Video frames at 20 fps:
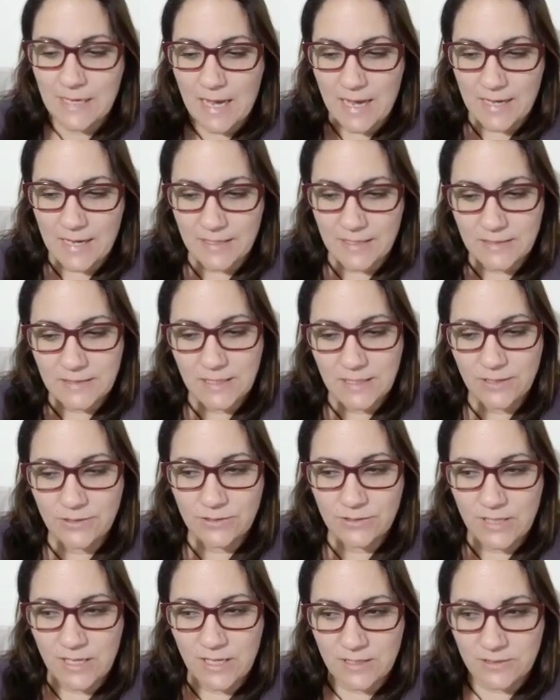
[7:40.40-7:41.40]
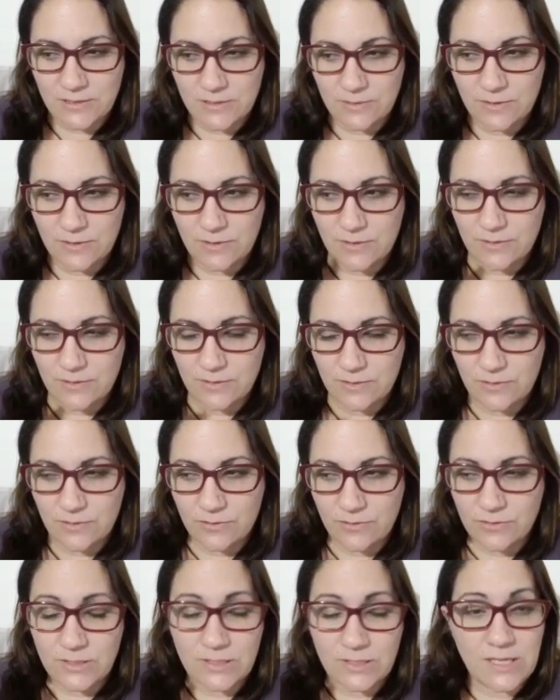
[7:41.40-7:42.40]
I can tell you that
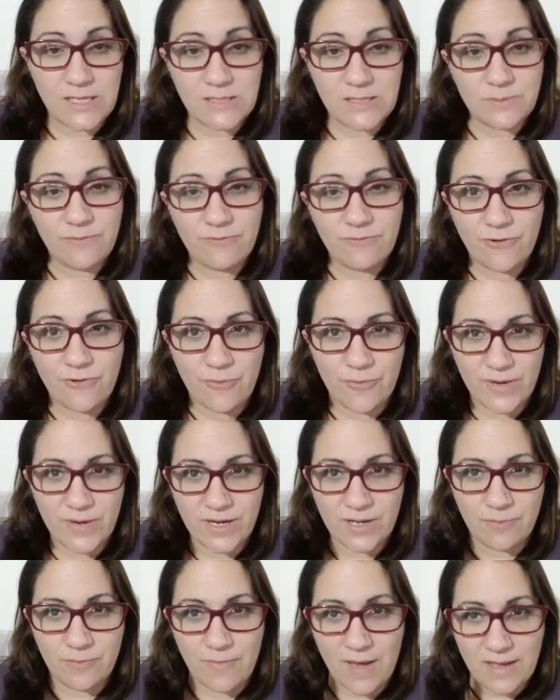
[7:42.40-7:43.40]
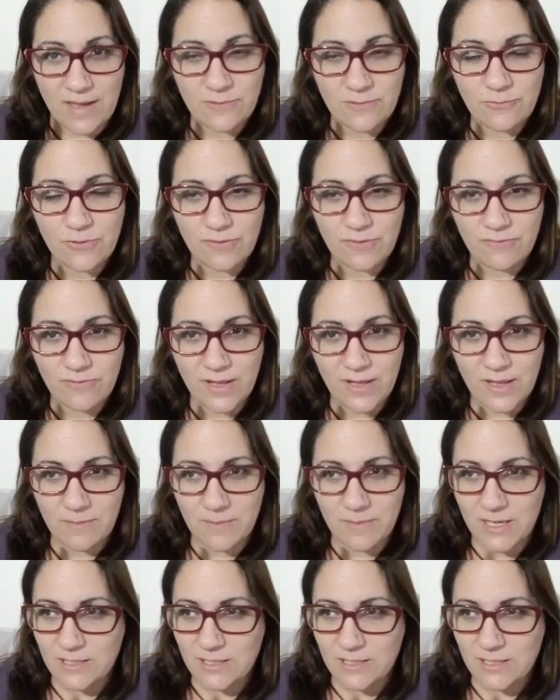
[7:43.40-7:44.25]
on the days before meeting my twin flame,